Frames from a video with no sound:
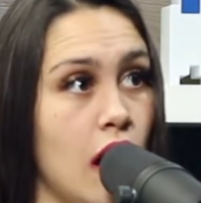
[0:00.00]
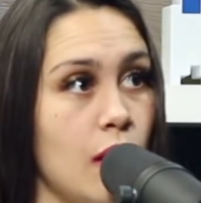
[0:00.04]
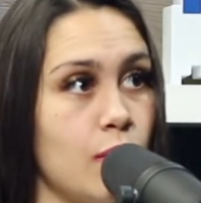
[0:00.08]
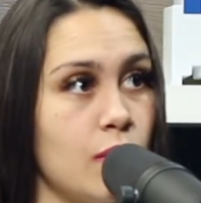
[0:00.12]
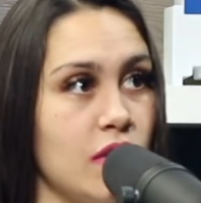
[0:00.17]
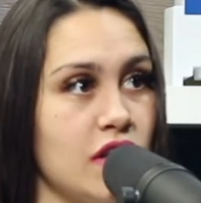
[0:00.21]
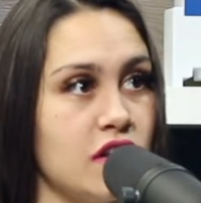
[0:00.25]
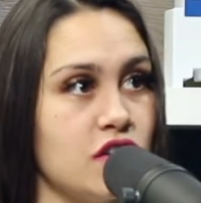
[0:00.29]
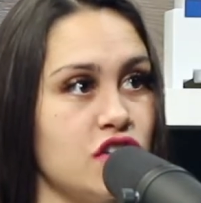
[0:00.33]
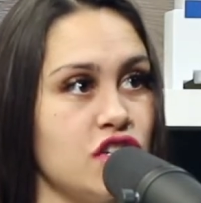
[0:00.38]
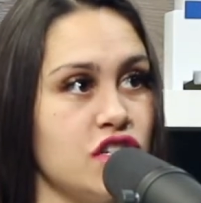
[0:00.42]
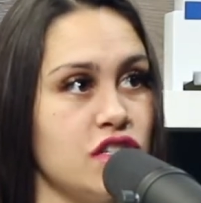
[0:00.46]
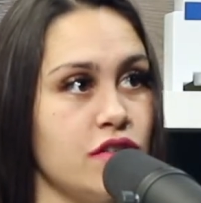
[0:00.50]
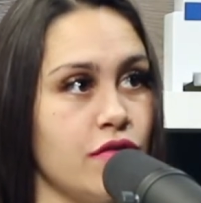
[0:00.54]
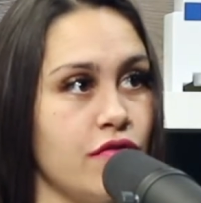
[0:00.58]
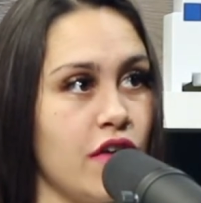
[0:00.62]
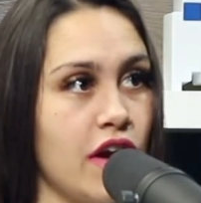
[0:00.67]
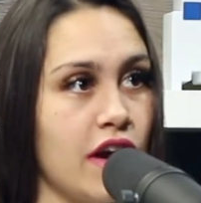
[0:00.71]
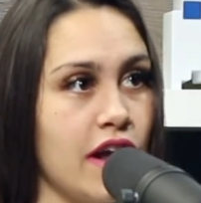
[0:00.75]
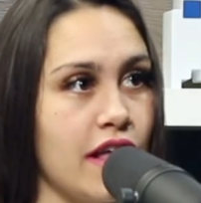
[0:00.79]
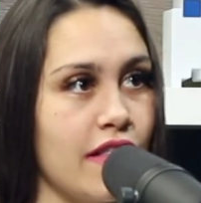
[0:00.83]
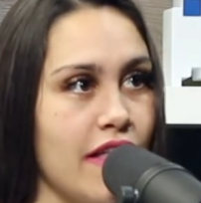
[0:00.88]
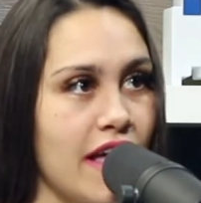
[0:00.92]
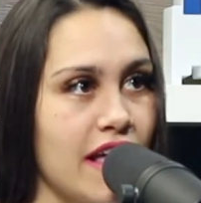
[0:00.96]
Because she's a
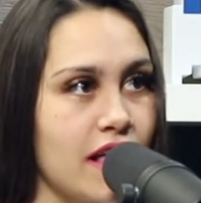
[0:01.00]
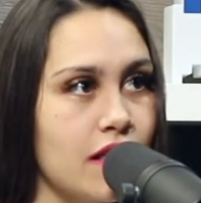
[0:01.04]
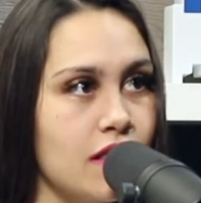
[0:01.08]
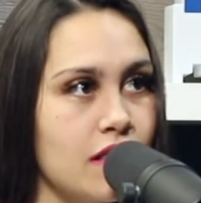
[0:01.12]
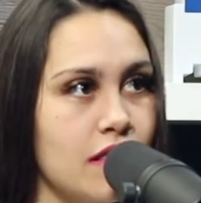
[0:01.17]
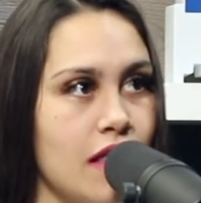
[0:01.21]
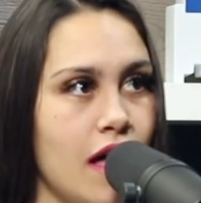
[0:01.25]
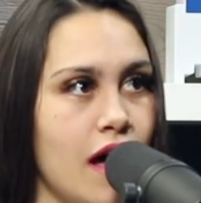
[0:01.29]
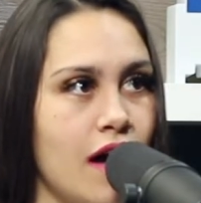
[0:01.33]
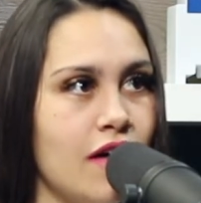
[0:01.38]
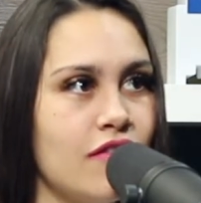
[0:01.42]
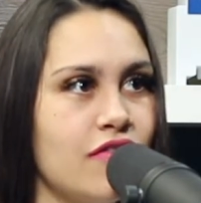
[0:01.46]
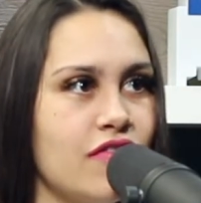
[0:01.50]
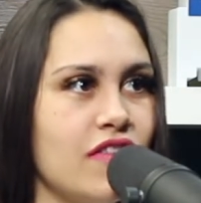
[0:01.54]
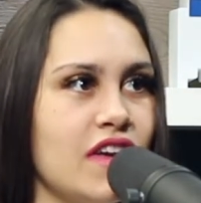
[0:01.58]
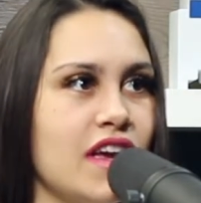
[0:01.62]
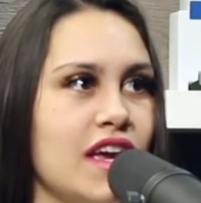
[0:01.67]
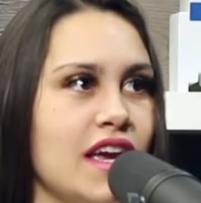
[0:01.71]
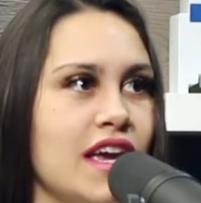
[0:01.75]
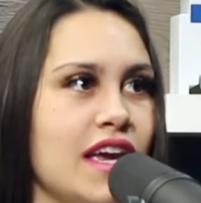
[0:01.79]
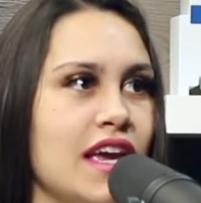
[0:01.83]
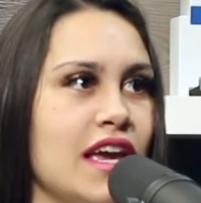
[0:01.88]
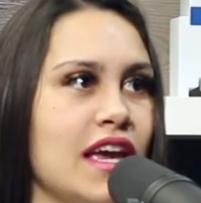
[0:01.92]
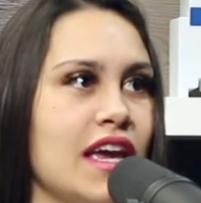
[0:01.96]
very like
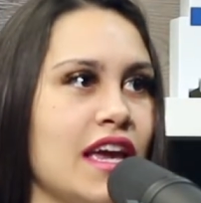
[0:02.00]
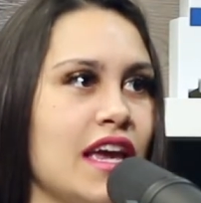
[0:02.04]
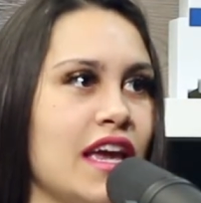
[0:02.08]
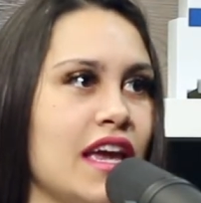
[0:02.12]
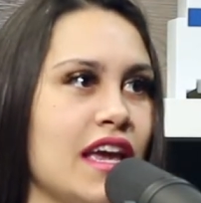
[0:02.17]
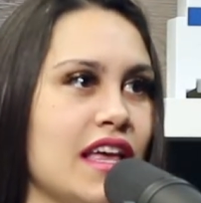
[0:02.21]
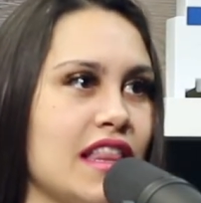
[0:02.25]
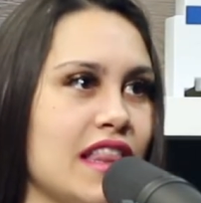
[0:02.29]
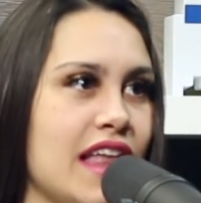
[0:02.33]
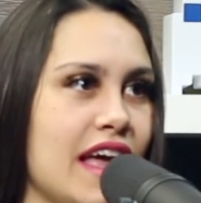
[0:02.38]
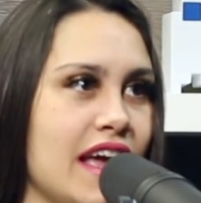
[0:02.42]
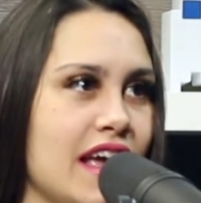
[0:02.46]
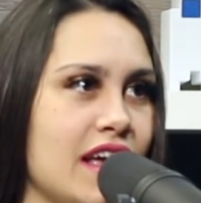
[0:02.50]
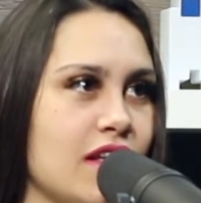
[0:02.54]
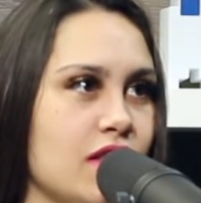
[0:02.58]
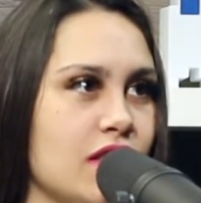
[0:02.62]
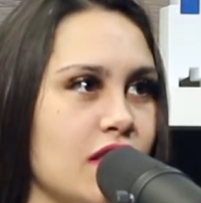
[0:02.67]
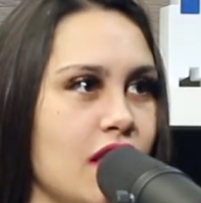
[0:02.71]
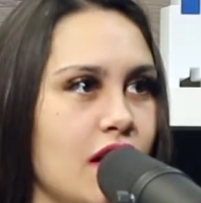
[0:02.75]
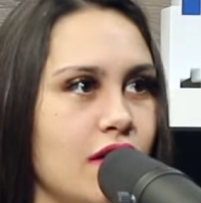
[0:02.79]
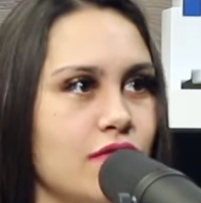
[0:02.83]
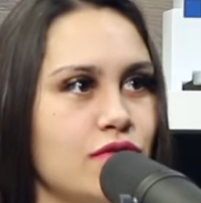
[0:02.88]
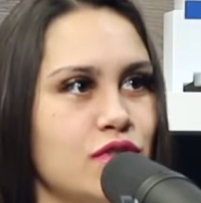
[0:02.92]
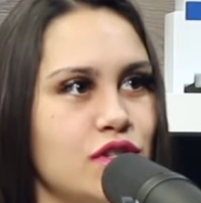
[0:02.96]
loving, like
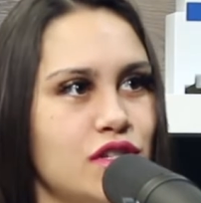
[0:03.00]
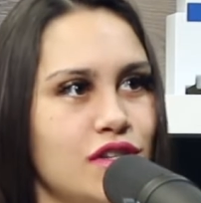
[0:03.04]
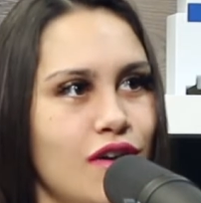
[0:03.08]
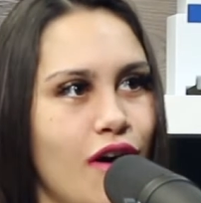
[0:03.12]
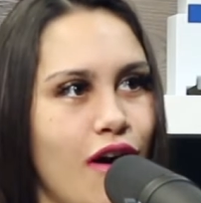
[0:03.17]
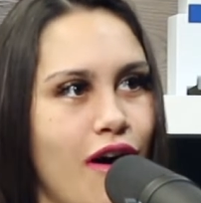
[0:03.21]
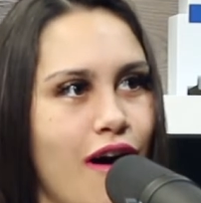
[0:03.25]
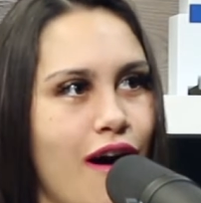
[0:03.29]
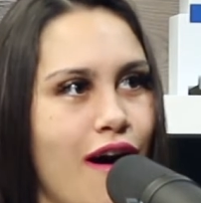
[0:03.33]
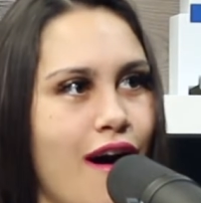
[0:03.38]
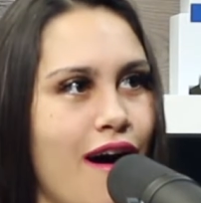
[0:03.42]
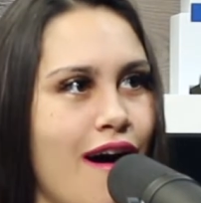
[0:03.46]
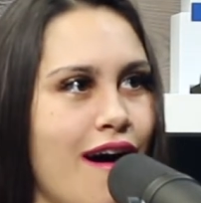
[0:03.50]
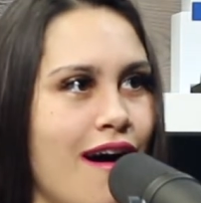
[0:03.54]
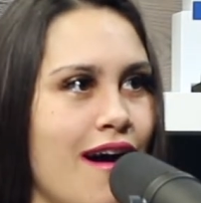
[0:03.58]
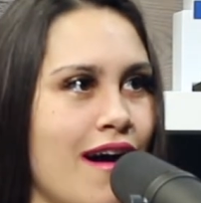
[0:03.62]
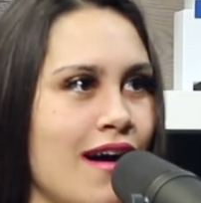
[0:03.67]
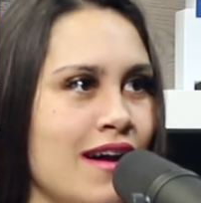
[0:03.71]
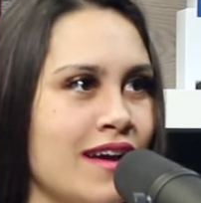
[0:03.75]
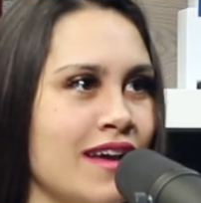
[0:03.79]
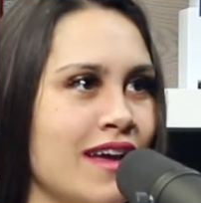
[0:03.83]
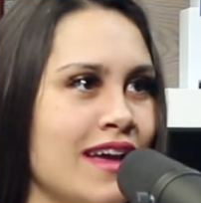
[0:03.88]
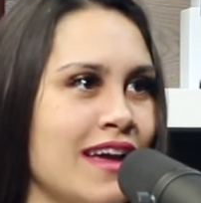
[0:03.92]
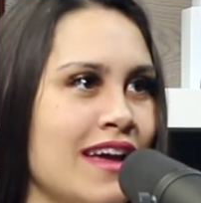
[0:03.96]
love
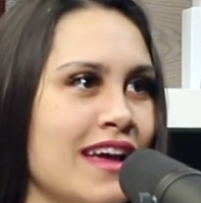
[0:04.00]
song,